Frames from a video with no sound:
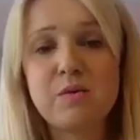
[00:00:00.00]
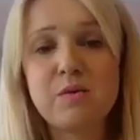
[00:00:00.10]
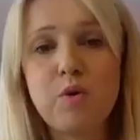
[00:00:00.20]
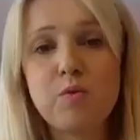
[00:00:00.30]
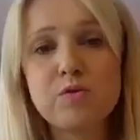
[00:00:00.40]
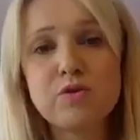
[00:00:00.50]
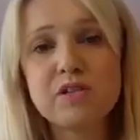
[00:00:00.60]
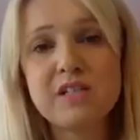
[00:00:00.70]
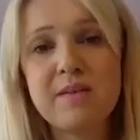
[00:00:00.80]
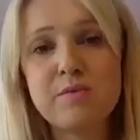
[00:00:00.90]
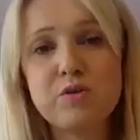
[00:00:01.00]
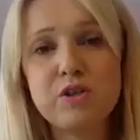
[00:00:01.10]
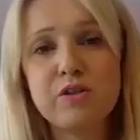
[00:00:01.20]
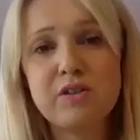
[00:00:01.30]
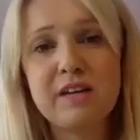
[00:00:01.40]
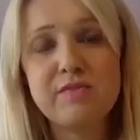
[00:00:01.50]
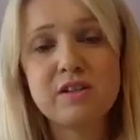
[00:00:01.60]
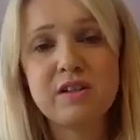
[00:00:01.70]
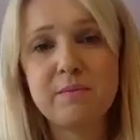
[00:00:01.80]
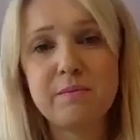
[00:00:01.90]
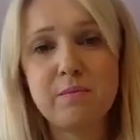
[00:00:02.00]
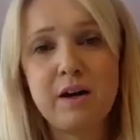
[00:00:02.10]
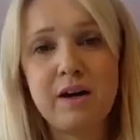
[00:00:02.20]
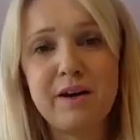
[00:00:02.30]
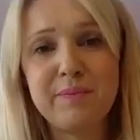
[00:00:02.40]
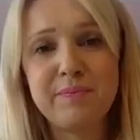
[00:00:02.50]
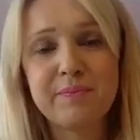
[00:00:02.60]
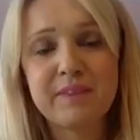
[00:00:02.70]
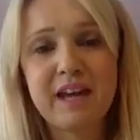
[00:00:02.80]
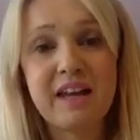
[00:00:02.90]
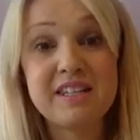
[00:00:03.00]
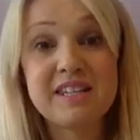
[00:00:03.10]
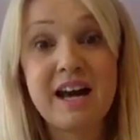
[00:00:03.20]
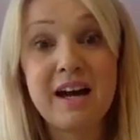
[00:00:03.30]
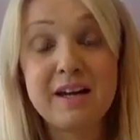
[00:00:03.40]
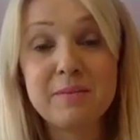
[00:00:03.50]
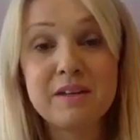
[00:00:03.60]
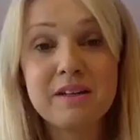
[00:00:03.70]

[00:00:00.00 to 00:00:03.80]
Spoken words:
What sort of tips would you give to them at this time?